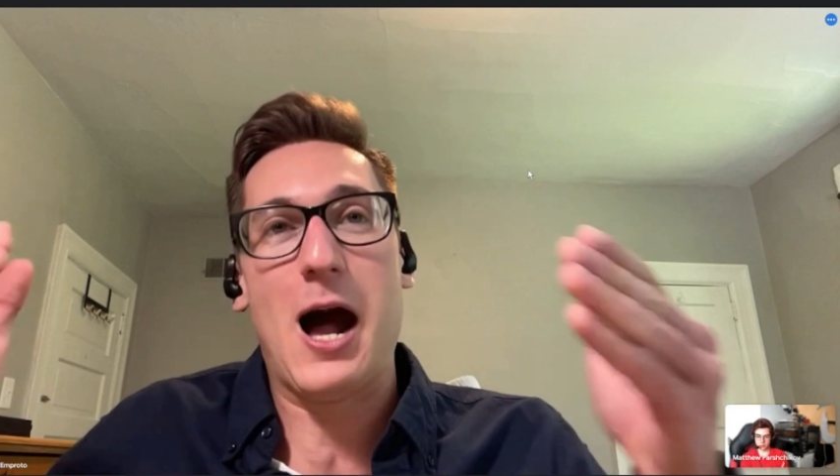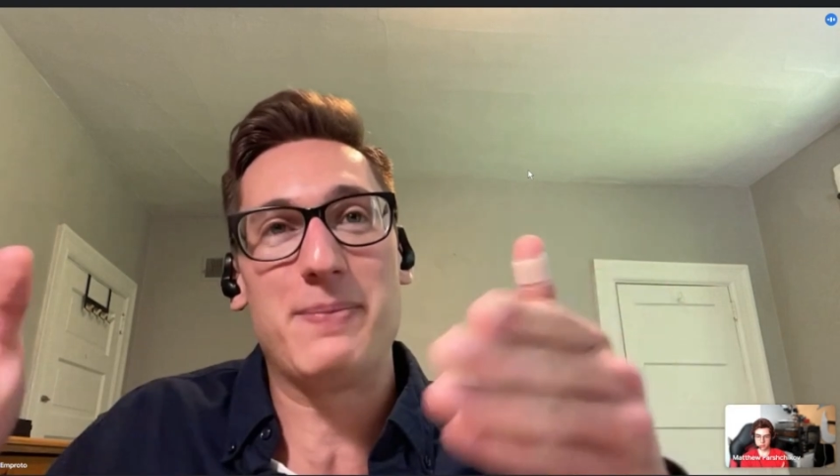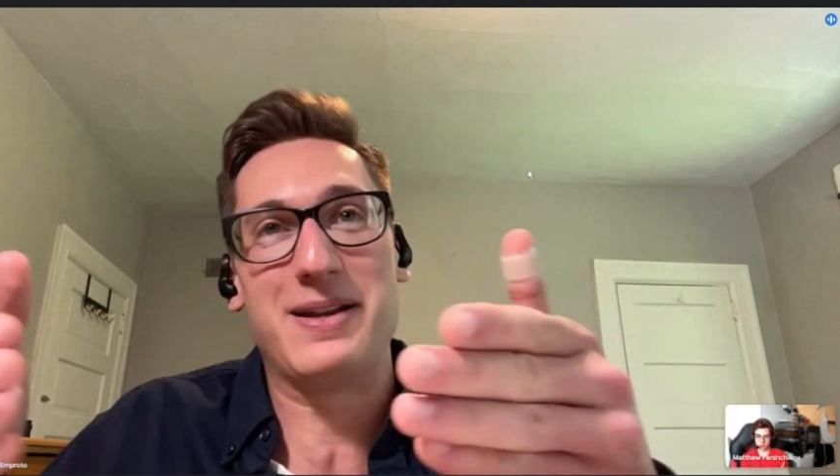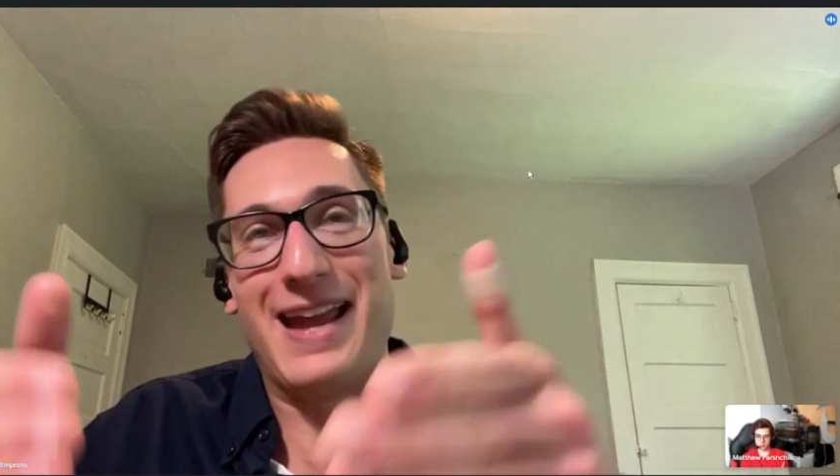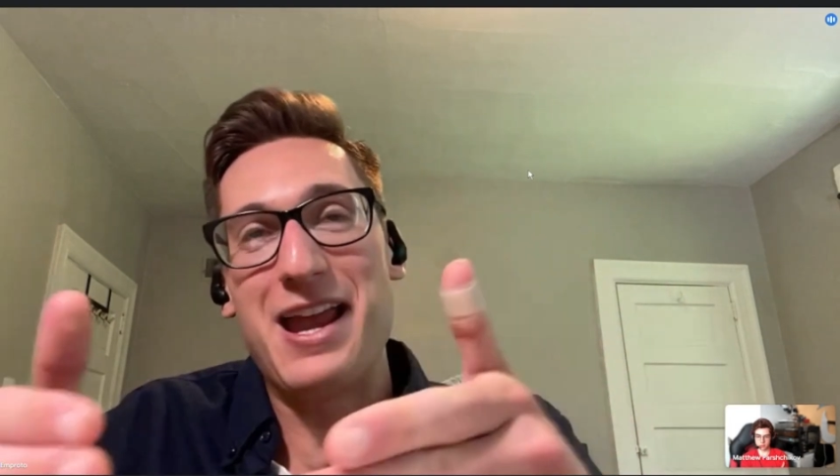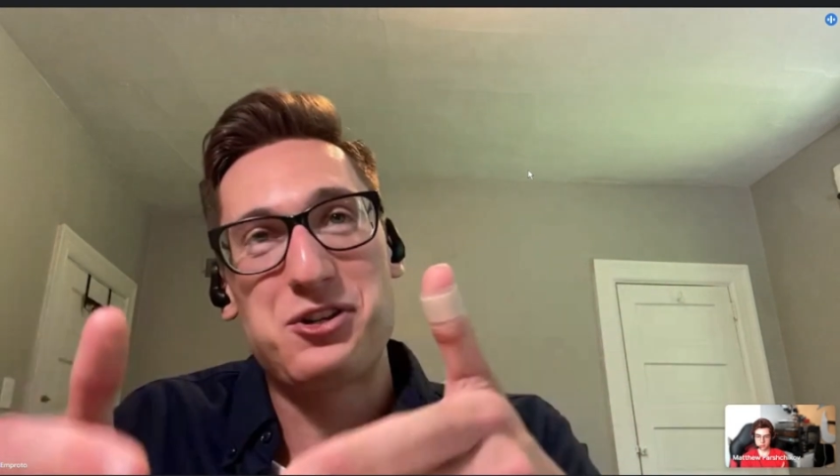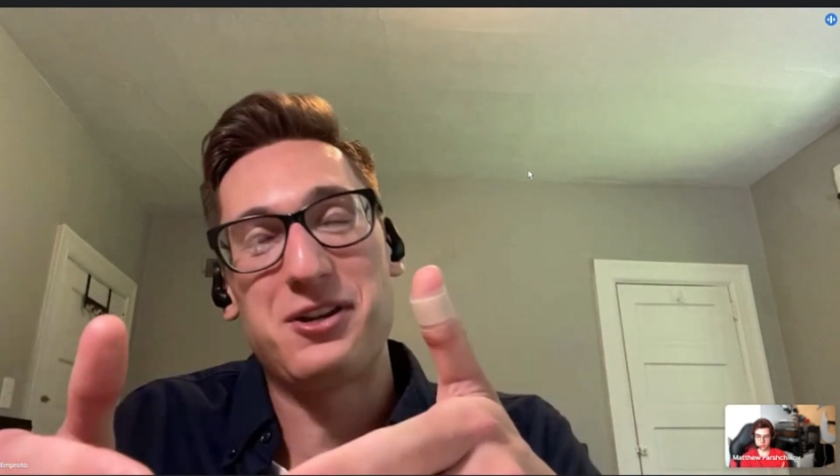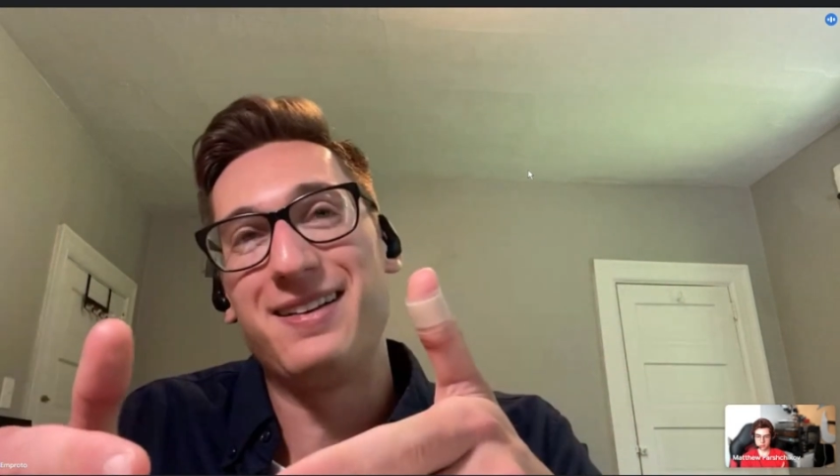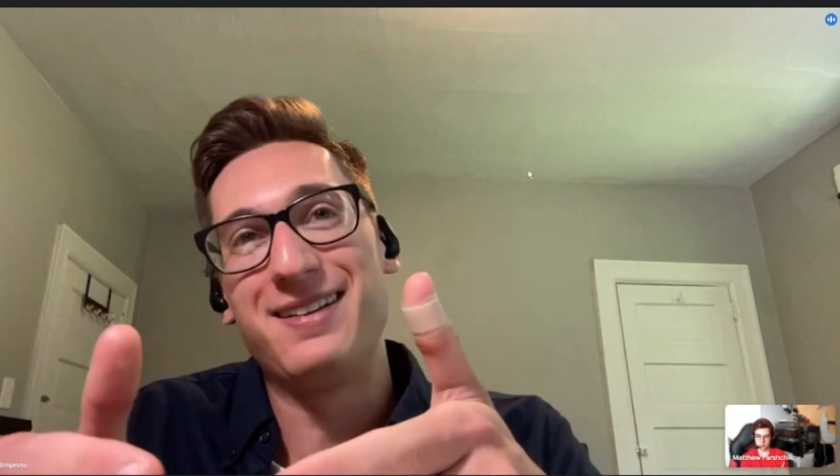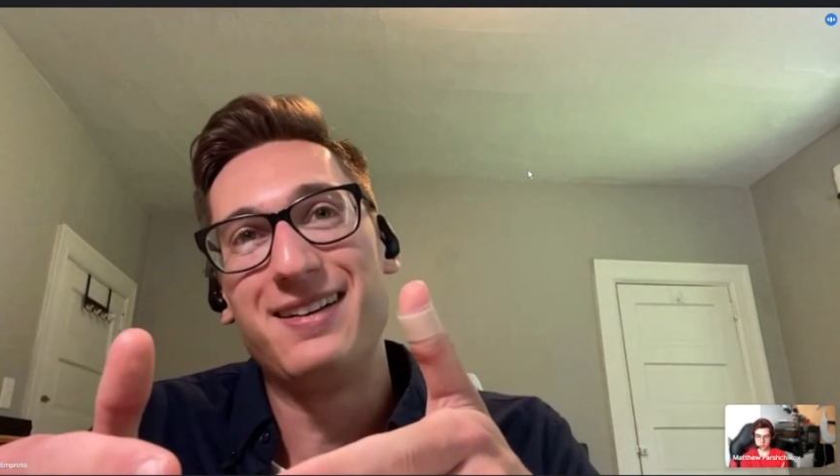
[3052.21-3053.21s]

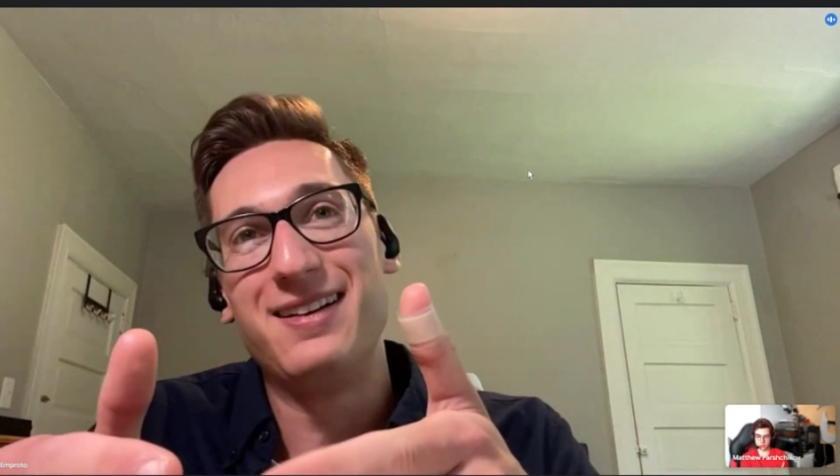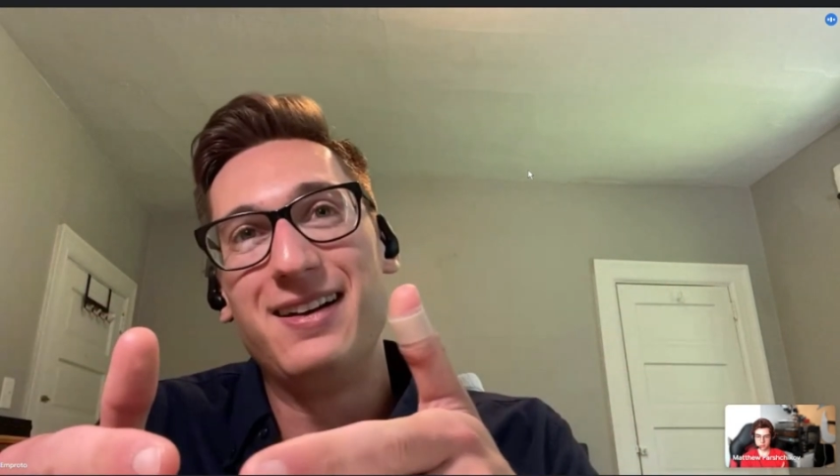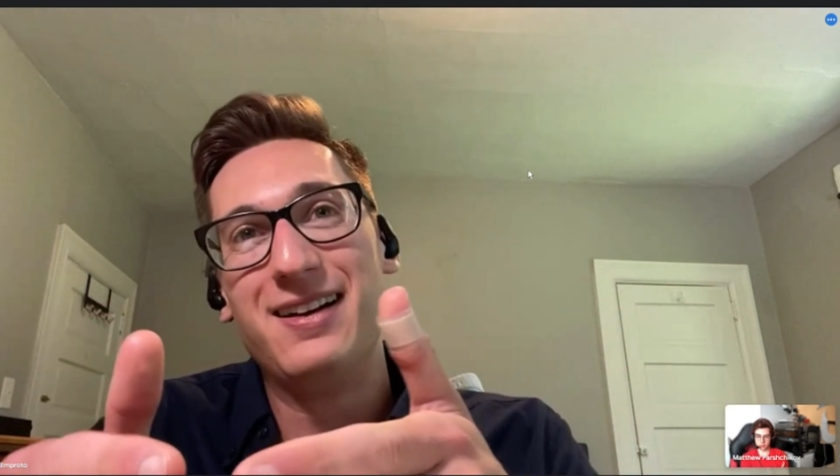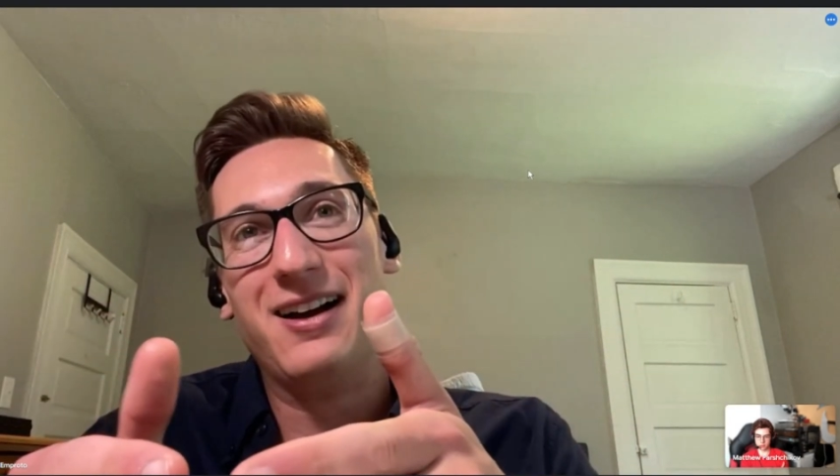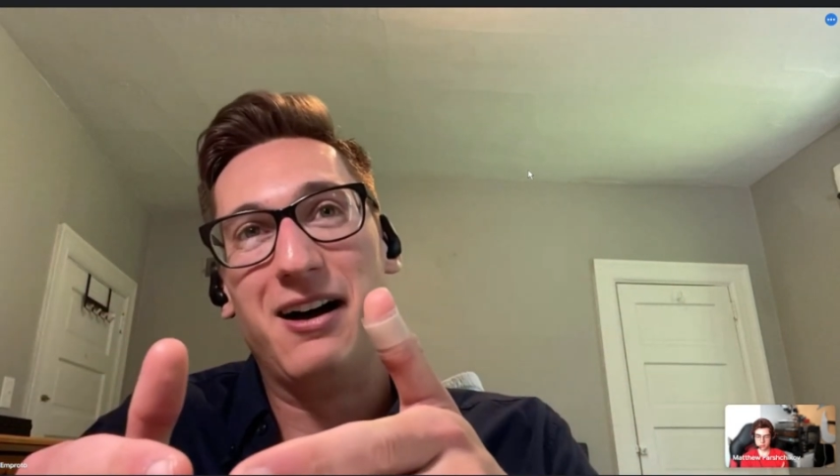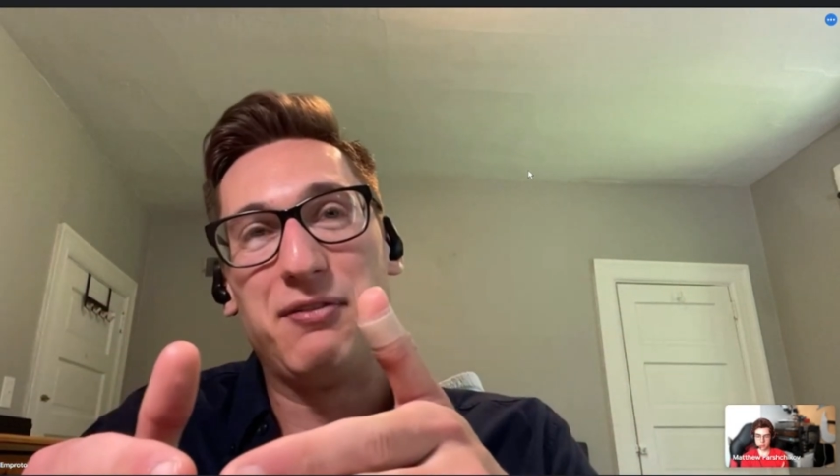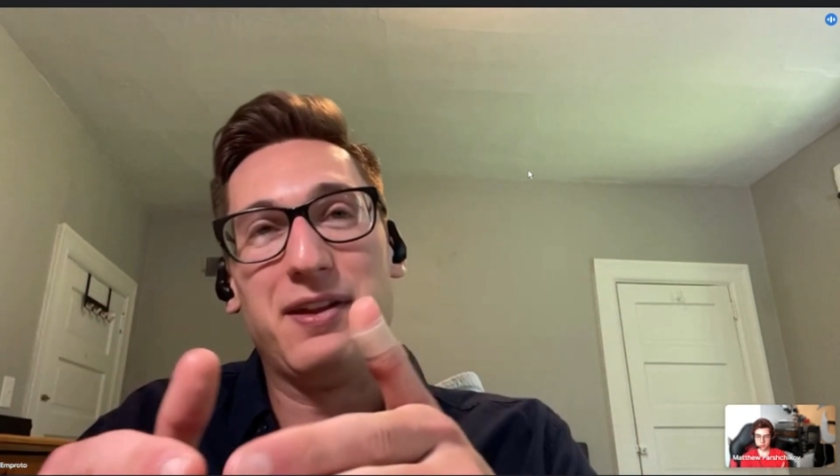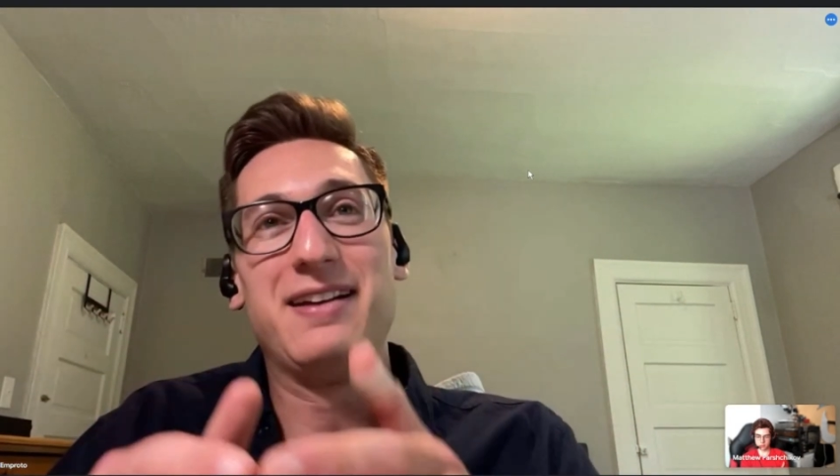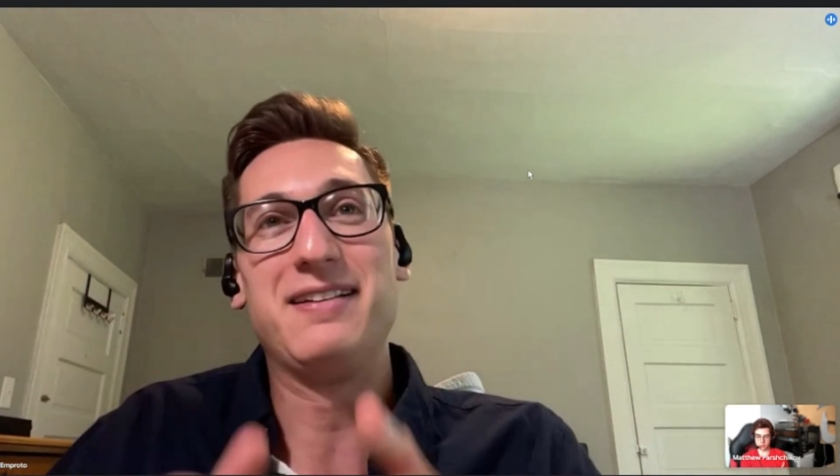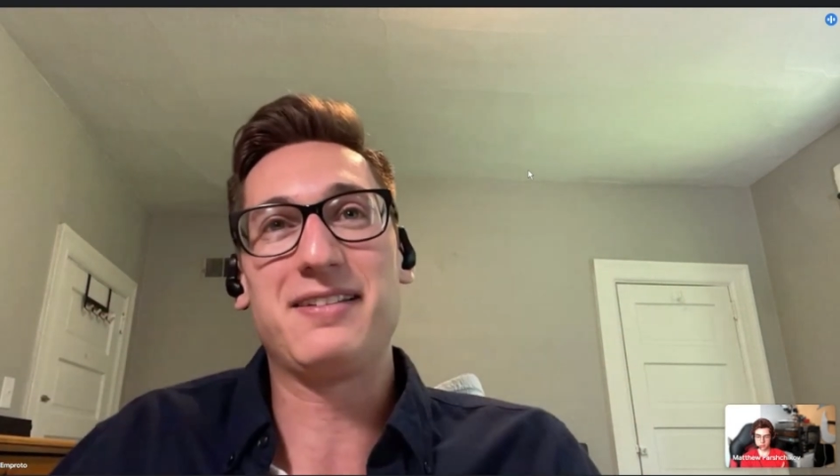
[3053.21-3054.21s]
combination of
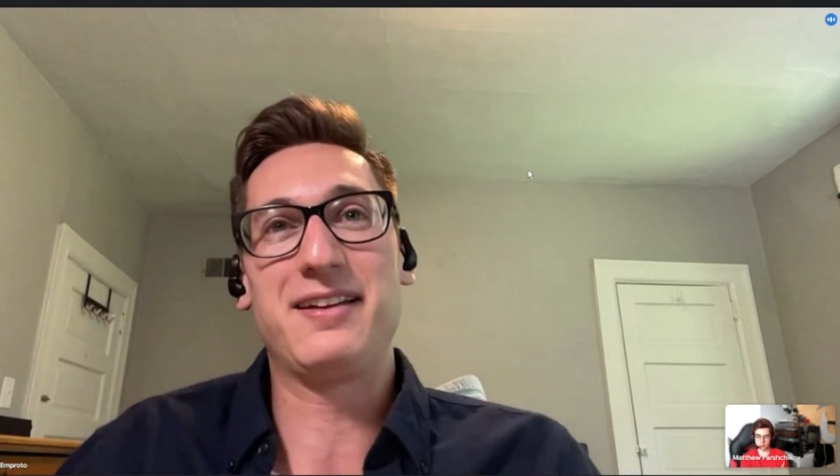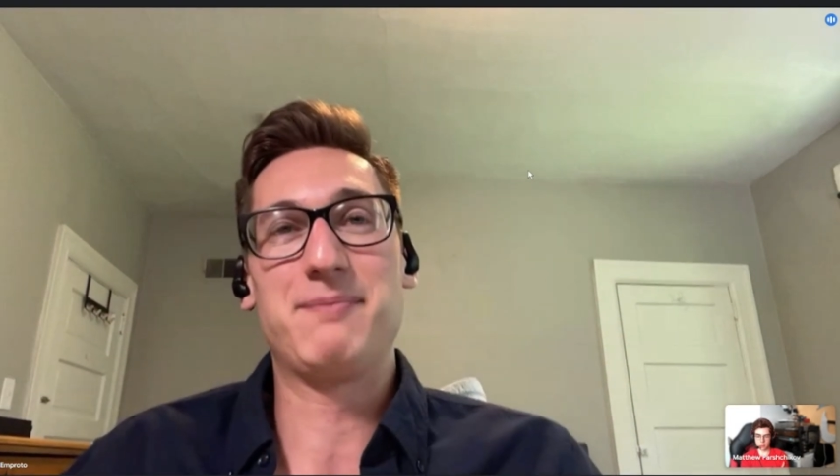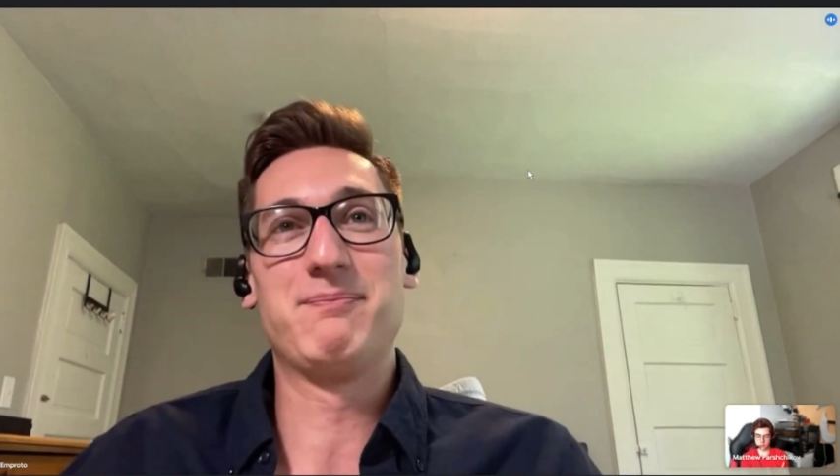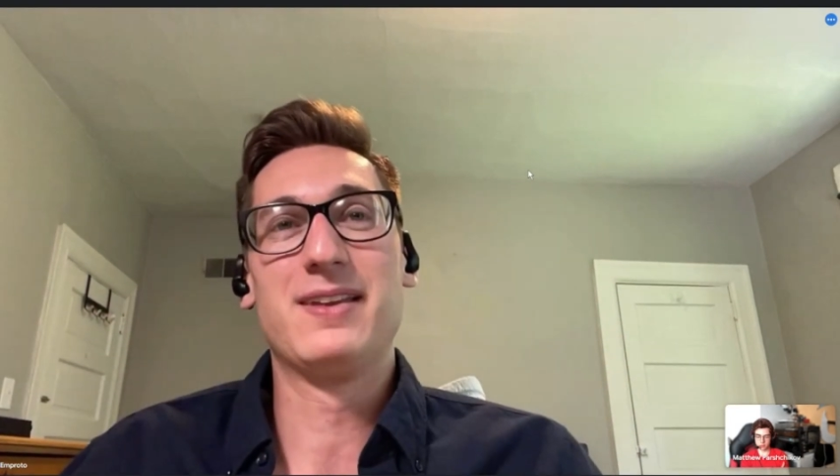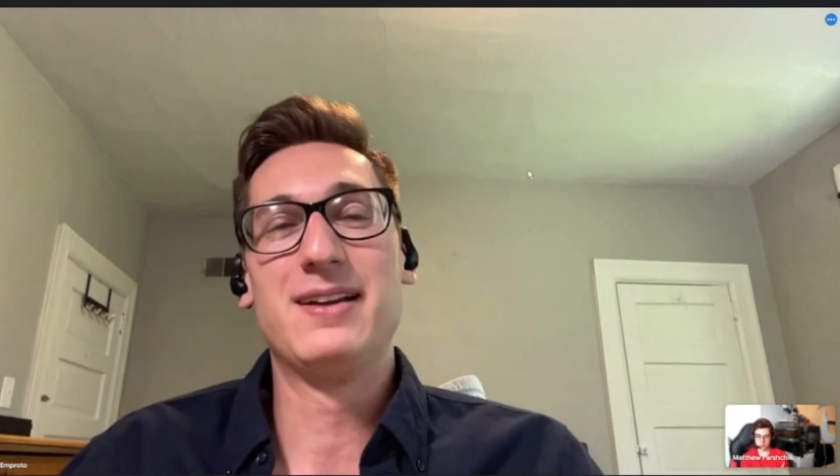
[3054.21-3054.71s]
things like